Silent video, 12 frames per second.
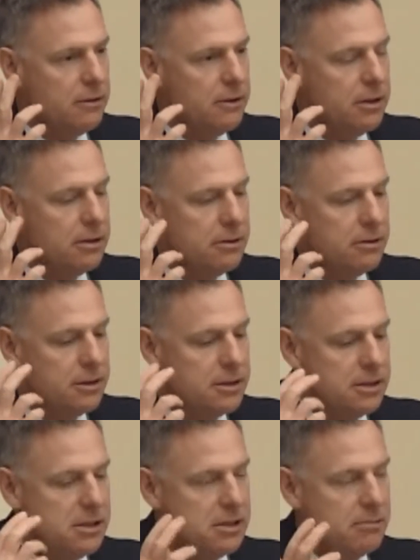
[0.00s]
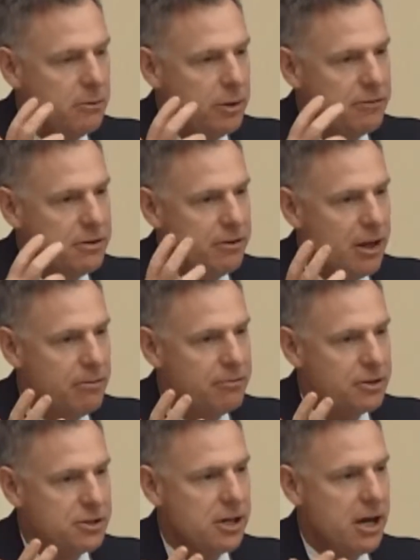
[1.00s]
the, the system we've developed
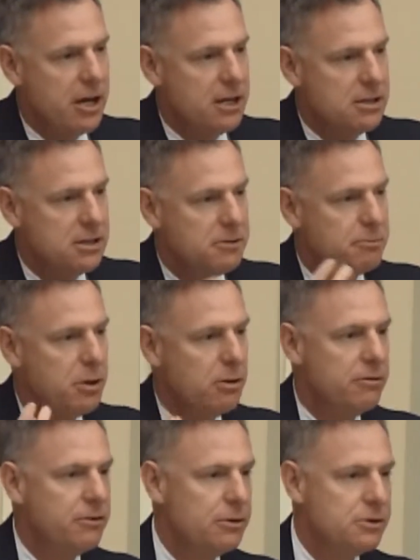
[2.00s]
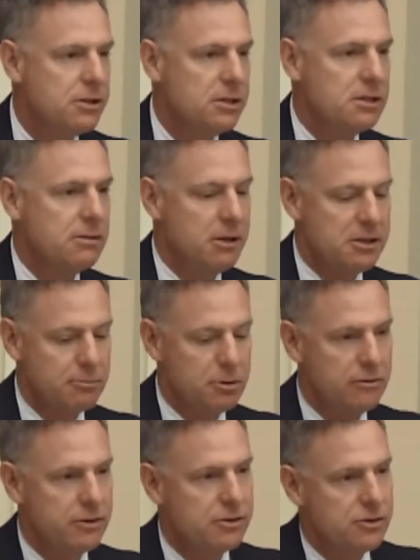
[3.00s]
for science, this peer-reviewed system, has
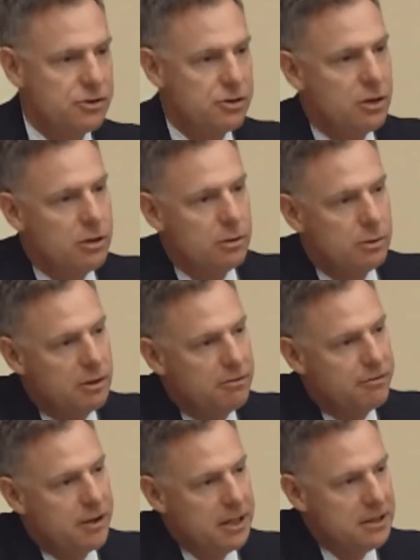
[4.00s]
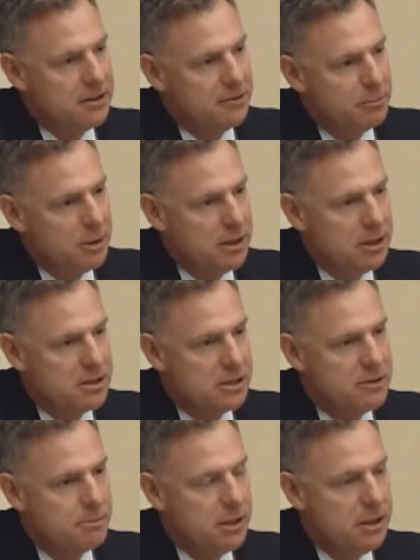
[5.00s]
proven so effective because
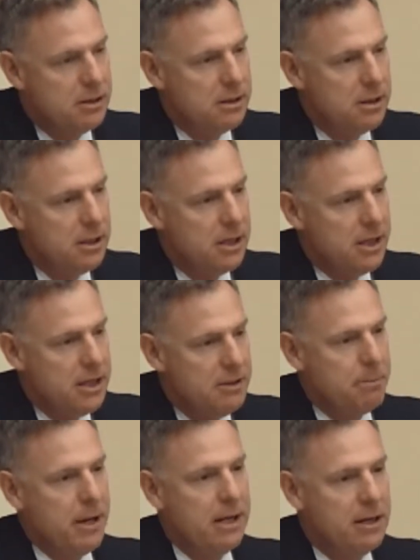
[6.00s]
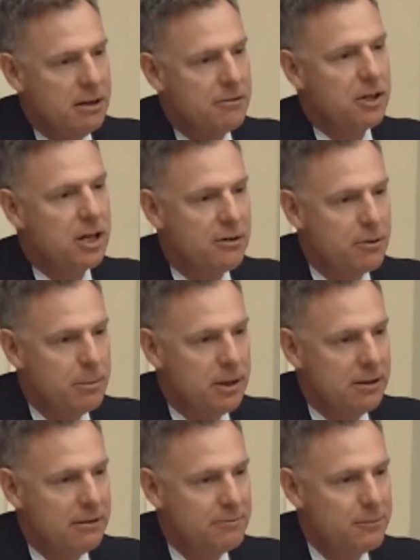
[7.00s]
it's been independent of the
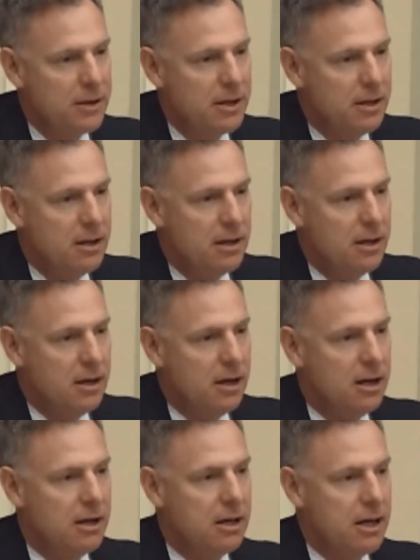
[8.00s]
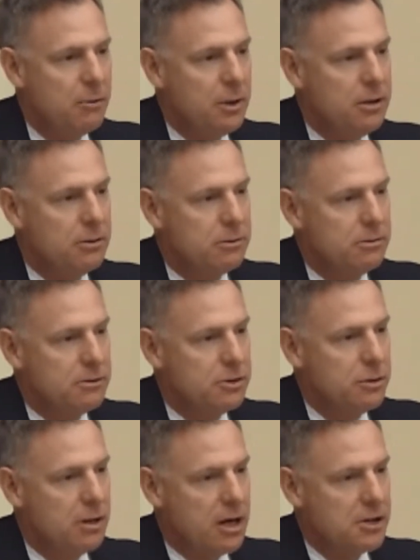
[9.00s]
government uh, and we don't
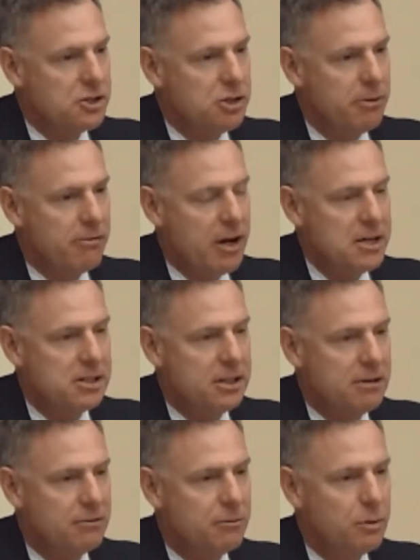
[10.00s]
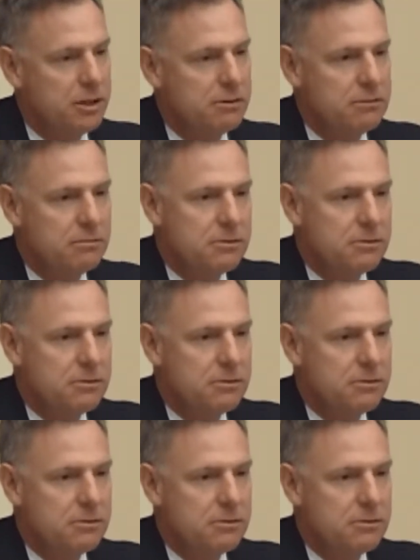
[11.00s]
do a lot of supervising of what,